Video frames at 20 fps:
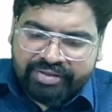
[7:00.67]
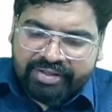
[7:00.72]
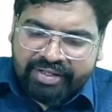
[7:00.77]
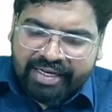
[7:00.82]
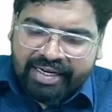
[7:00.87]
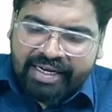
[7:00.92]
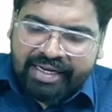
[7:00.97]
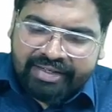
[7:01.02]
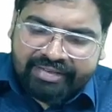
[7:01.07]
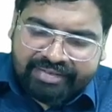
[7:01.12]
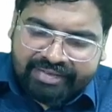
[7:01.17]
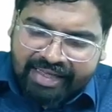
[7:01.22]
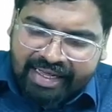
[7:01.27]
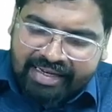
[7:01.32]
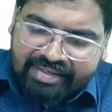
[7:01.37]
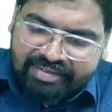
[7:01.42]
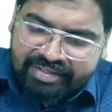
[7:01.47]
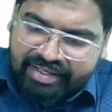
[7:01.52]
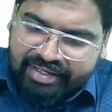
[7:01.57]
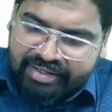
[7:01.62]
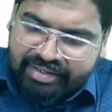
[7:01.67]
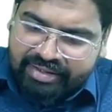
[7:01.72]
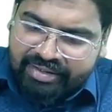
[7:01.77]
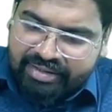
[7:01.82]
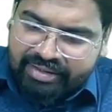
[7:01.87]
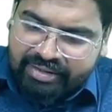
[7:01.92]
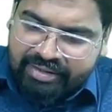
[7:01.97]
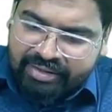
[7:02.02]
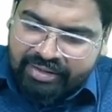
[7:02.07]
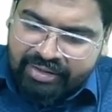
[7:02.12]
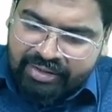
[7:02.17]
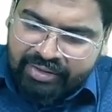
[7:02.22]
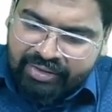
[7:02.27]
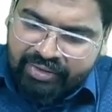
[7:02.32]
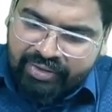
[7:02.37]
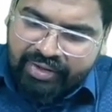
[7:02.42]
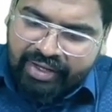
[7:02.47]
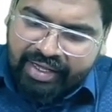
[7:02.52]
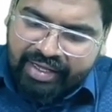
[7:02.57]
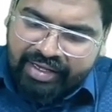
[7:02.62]
3 cells here.
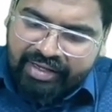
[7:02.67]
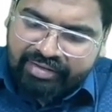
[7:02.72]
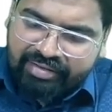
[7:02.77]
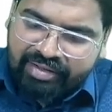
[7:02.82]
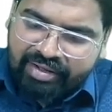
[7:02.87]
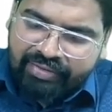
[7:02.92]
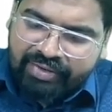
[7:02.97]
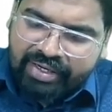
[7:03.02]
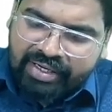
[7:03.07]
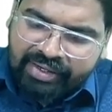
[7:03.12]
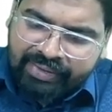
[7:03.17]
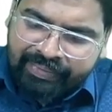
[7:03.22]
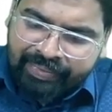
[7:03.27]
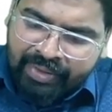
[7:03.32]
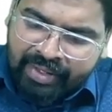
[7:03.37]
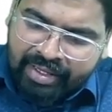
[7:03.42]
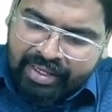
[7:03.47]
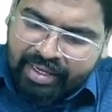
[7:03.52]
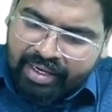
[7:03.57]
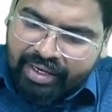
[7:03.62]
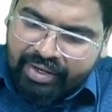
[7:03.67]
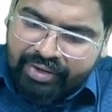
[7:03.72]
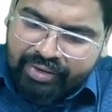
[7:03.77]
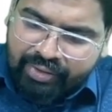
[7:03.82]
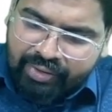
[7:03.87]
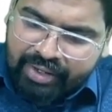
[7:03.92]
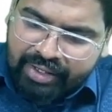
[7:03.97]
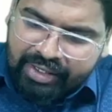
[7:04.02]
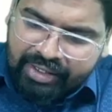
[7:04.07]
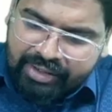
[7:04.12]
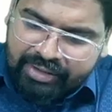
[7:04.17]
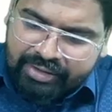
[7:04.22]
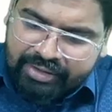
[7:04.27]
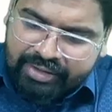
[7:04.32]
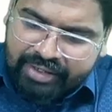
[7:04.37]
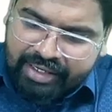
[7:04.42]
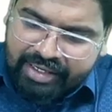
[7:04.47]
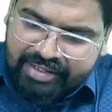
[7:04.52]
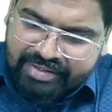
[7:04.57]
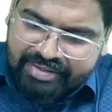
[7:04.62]
Okay, he is the one controlling
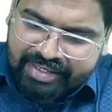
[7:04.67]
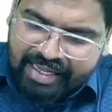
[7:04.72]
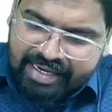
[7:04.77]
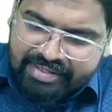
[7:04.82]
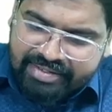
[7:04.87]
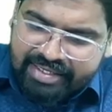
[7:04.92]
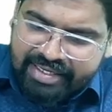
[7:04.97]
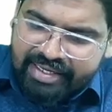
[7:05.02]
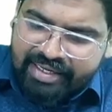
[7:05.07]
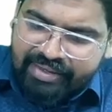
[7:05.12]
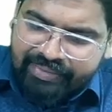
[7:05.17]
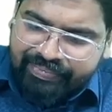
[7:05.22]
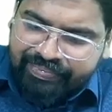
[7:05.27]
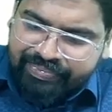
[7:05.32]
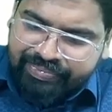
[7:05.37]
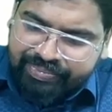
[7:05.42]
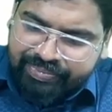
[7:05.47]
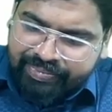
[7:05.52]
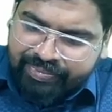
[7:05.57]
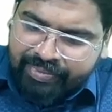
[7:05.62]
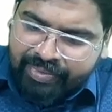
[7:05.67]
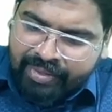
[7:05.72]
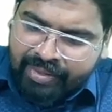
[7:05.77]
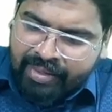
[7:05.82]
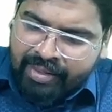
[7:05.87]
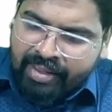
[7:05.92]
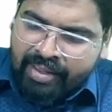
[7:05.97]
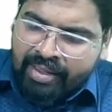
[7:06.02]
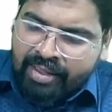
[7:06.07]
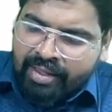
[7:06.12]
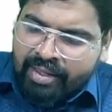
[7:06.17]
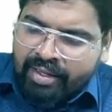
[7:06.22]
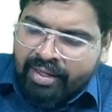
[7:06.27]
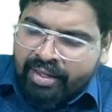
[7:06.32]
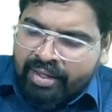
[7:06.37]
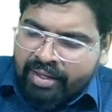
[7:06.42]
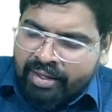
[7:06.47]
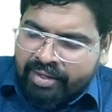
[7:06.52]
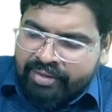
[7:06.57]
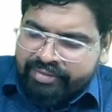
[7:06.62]
3 cells here.
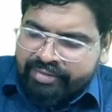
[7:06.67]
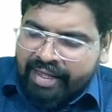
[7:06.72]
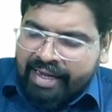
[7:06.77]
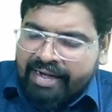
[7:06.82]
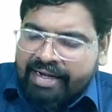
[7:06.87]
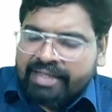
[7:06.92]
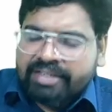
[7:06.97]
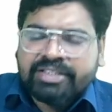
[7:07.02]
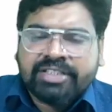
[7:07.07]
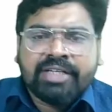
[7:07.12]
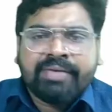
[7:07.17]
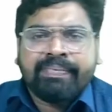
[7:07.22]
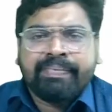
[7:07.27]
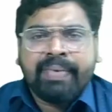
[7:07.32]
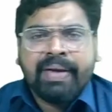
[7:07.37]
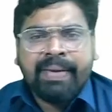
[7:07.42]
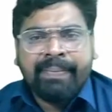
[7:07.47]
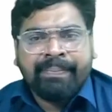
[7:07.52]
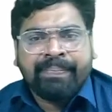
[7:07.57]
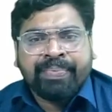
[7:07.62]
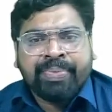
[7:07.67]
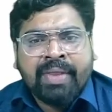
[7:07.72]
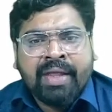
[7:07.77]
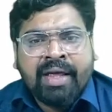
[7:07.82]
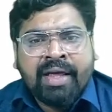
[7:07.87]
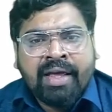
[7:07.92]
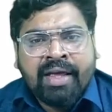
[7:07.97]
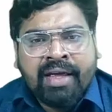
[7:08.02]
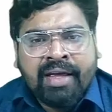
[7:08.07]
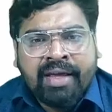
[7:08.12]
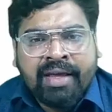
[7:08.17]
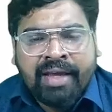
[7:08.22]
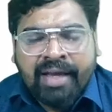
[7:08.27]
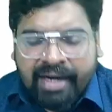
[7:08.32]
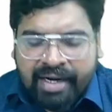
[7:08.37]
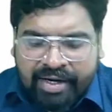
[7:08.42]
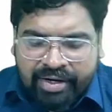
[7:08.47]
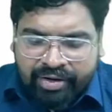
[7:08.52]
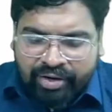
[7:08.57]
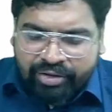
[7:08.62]
Cyclic GMP. He
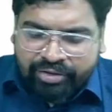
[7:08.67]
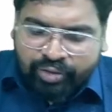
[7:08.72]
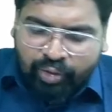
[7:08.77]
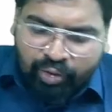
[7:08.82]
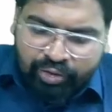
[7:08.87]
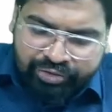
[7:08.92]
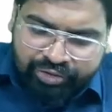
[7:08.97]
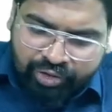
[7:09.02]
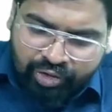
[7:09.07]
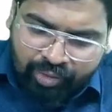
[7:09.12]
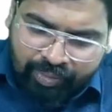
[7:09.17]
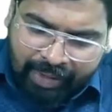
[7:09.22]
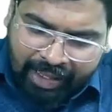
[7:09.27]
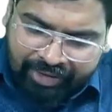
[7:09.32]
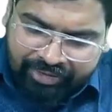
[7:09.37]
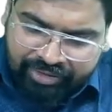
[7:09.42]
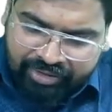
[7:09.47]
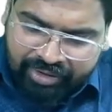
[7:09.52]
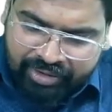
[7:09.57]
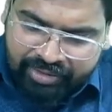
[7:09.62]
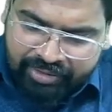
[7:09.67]
controls osteoblast